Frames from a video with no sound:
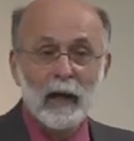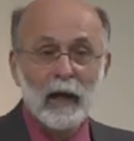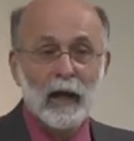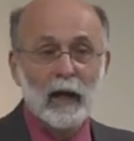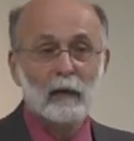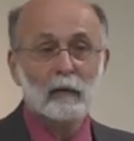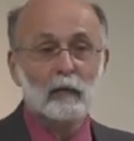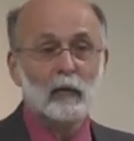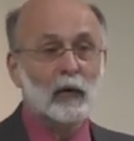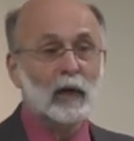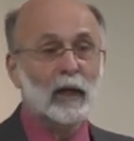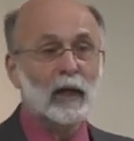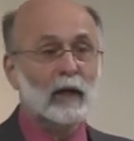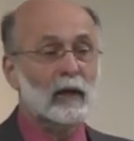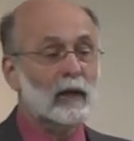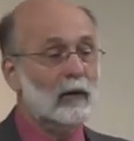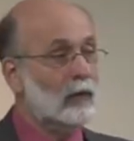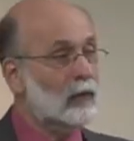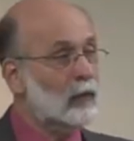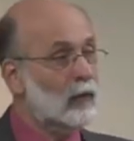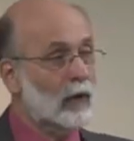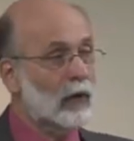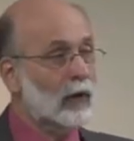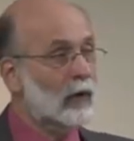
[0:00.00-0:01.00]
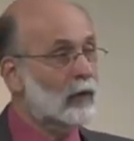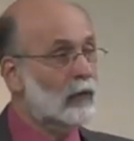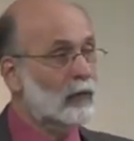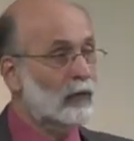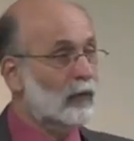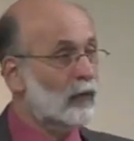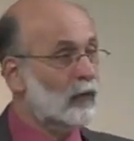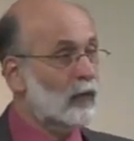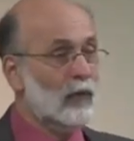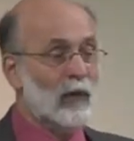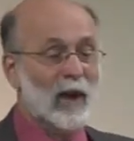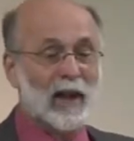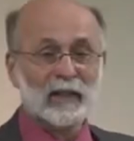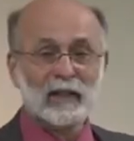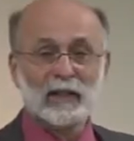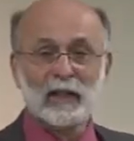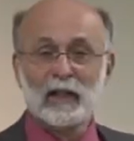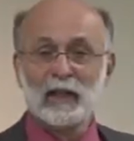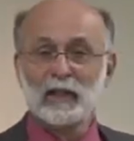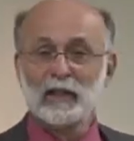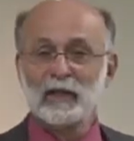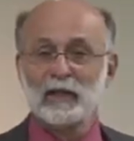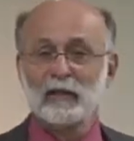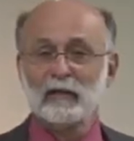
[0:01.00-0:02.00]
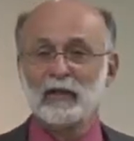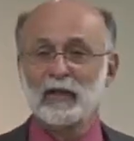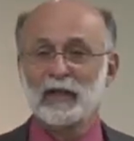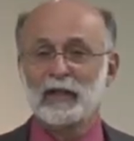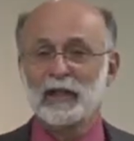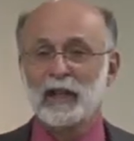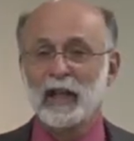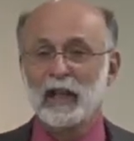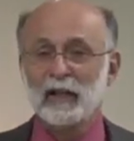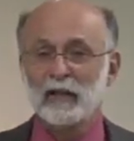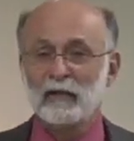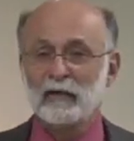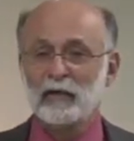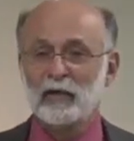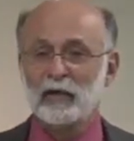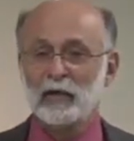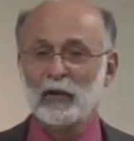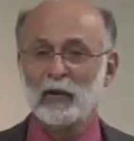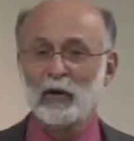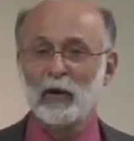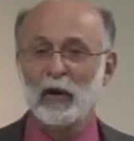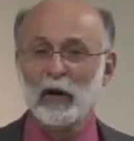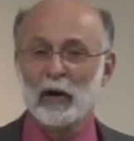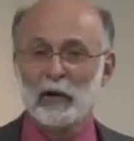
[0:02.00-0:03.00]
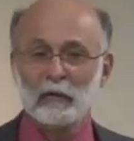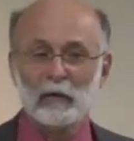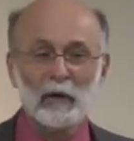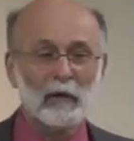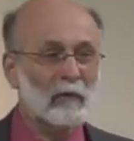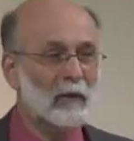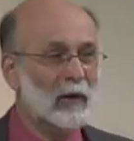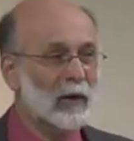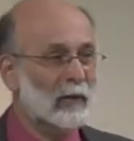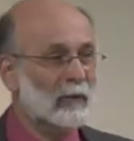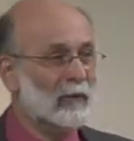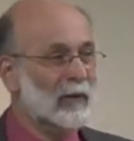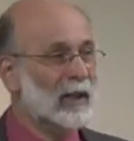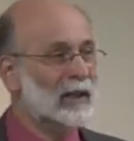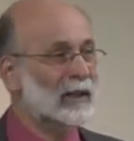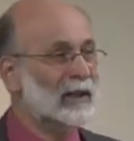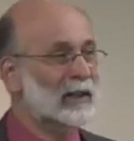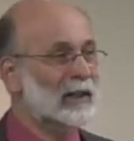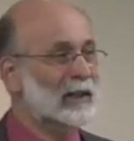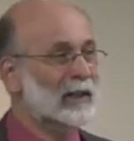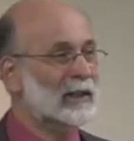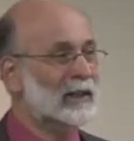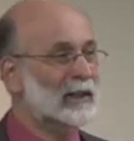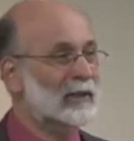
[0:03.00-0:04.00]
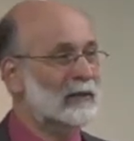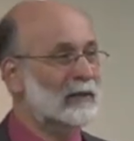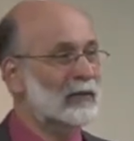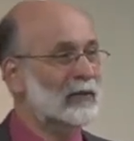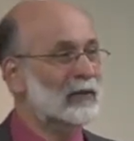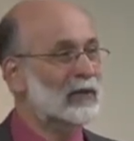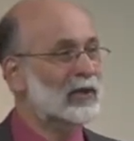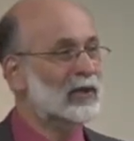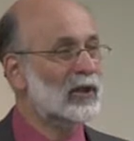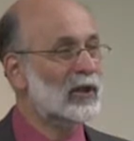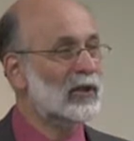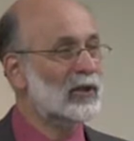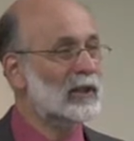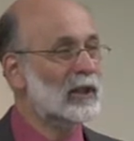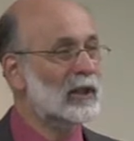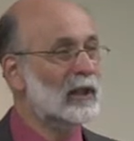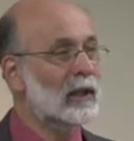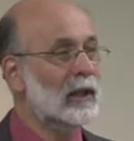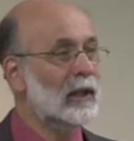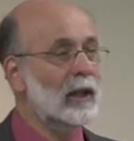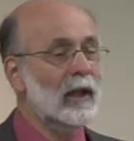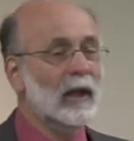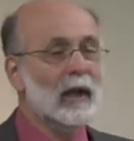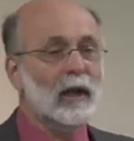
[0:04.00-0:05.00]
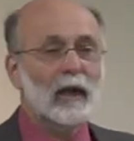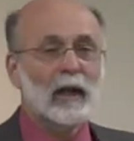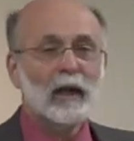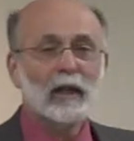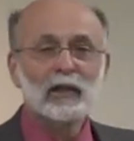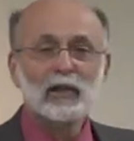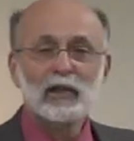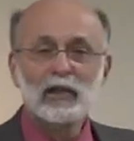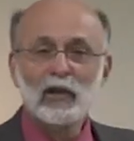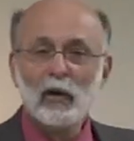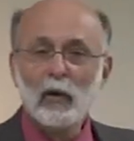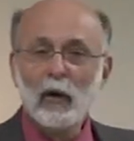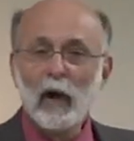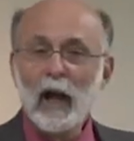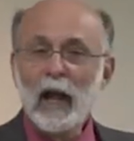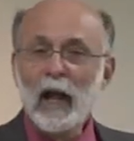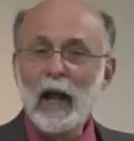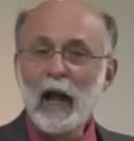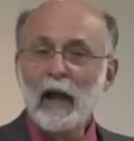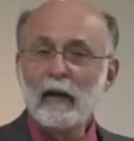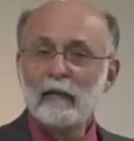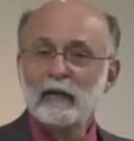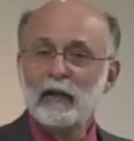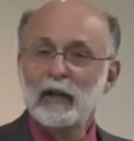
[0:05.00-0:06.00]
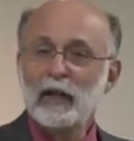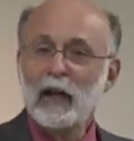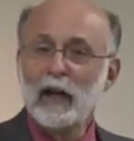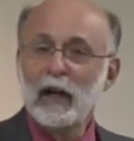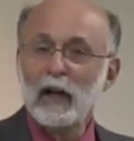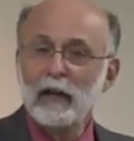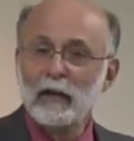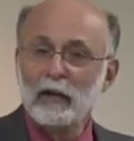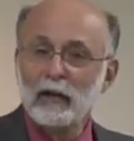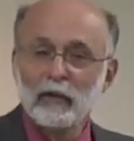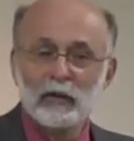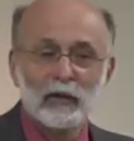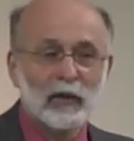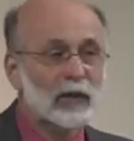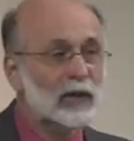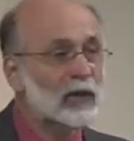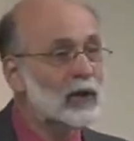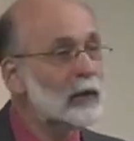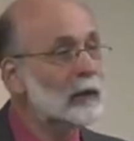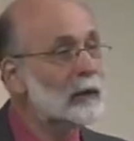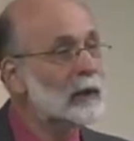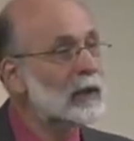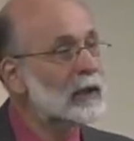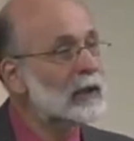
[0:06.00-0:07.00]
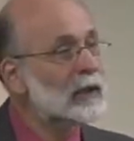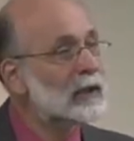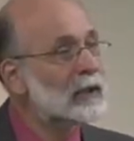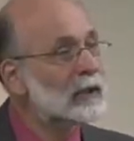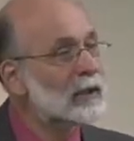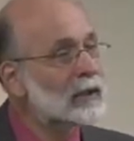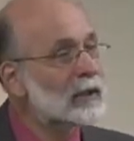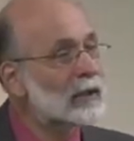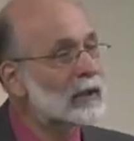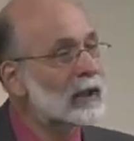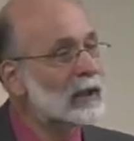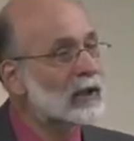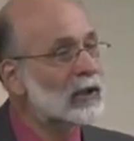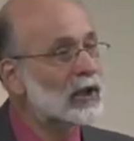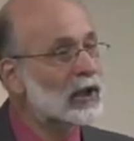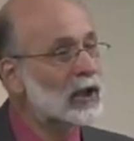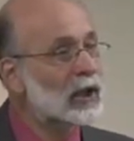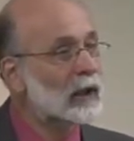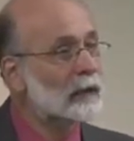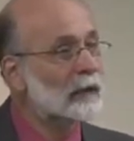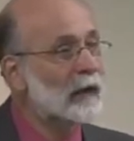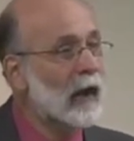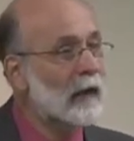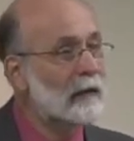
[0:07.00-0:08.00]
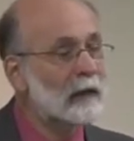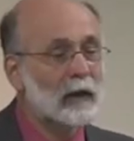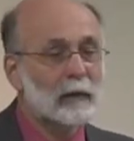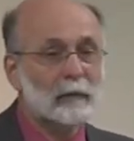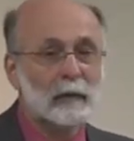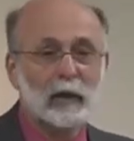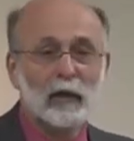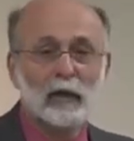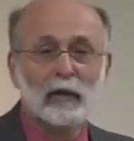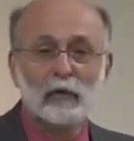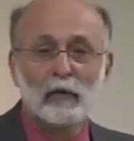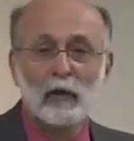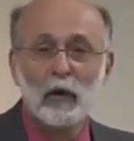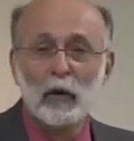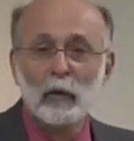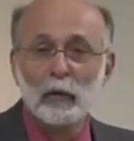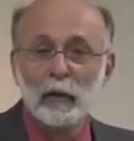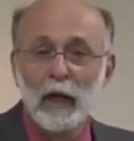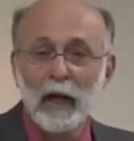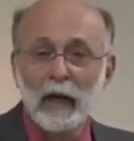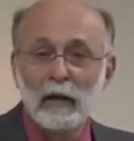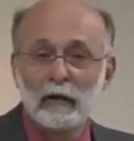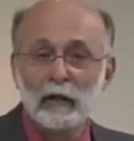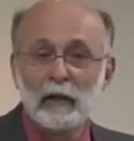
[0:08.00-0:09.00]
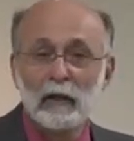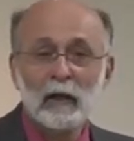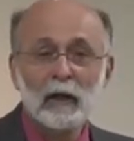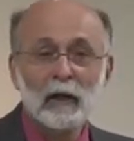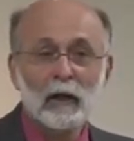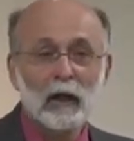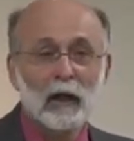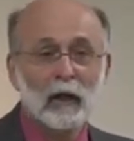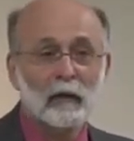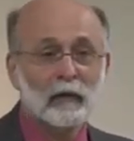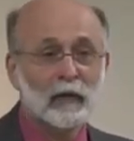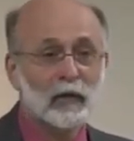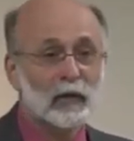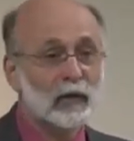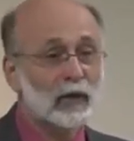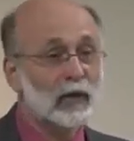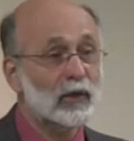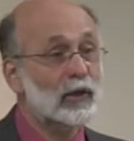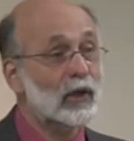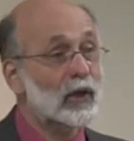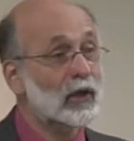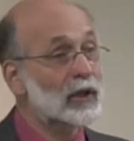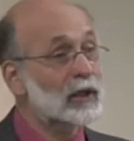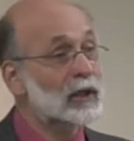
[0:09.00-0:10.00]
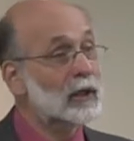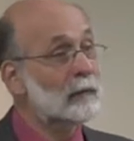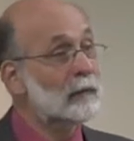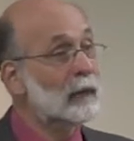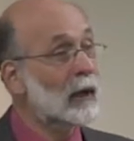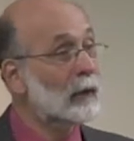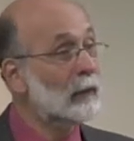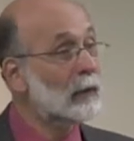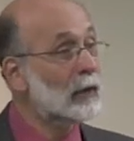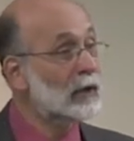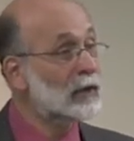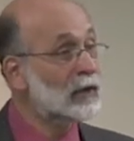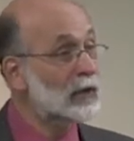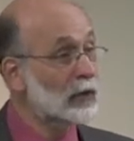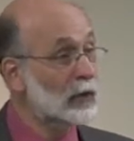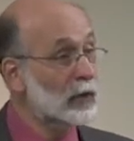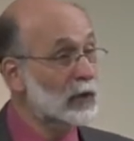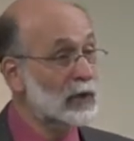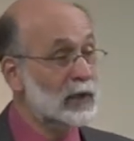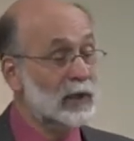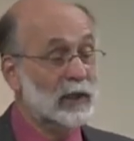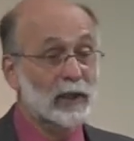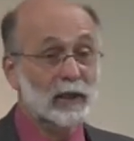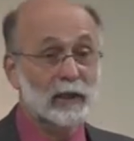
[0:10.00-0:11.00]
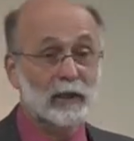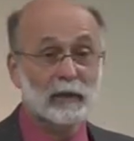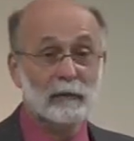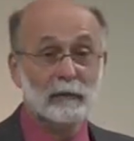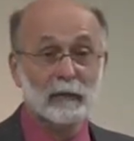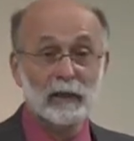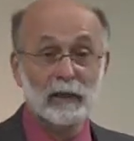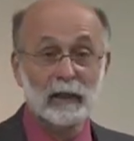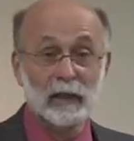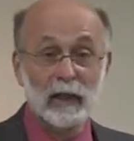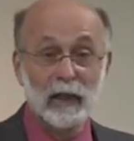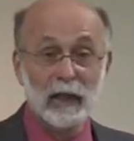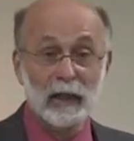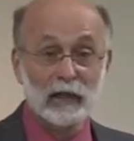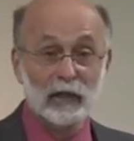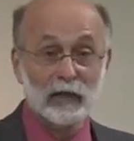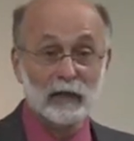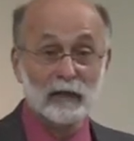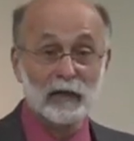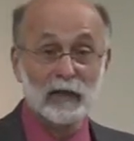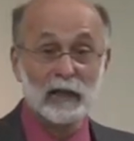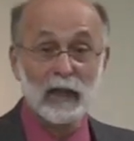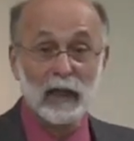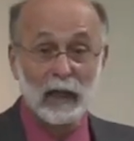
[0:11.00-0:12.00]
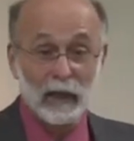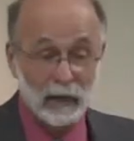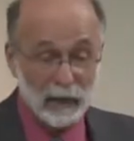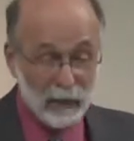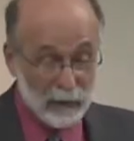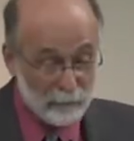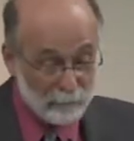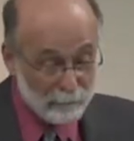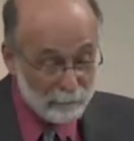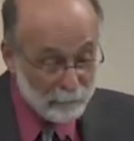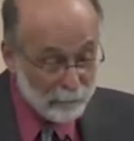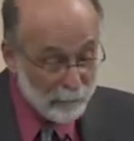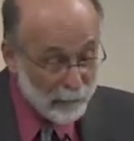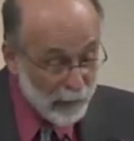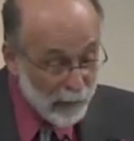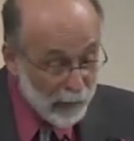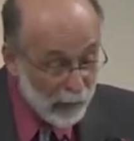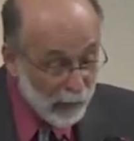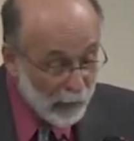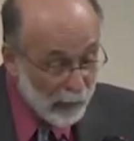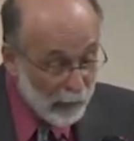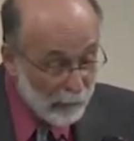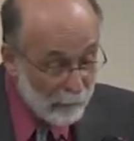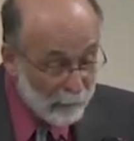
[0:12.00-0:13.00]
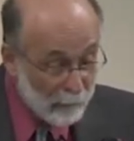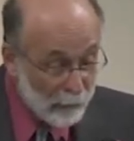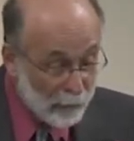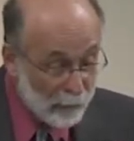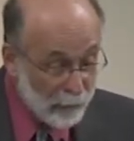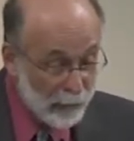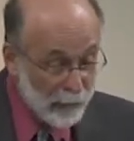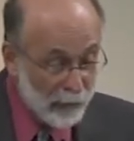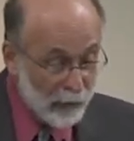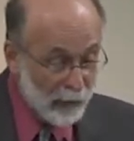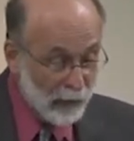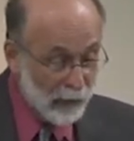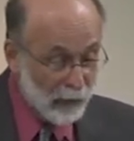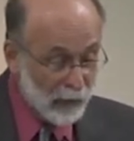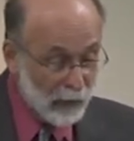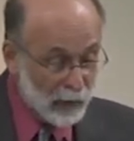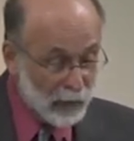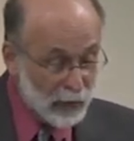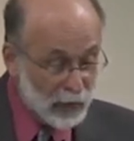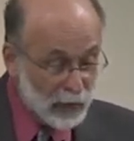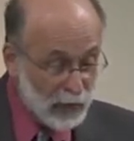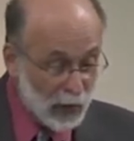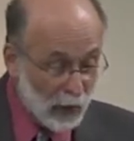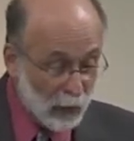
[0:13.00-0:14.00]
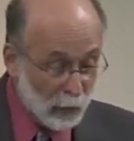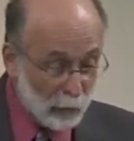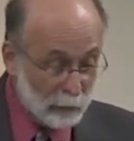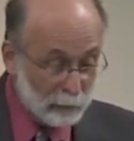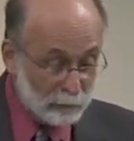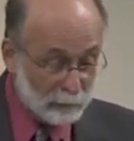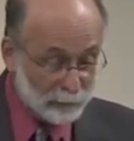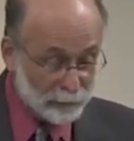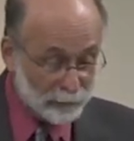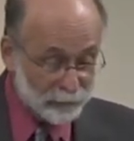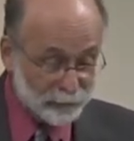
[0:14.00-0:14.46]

And we were residents of the state of New York. We weren't residents of New Jersey. And so I have the honor, the dubious distinction of having been thrown out of the New Jersey public school system at the age of six. Uh, so,